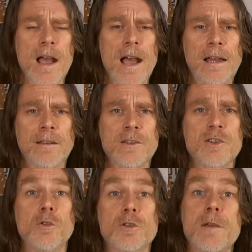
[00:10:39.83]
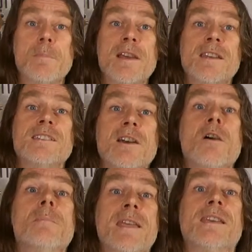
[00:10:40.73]
and there should also be a
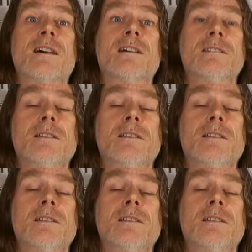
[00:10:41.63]
guitar maker,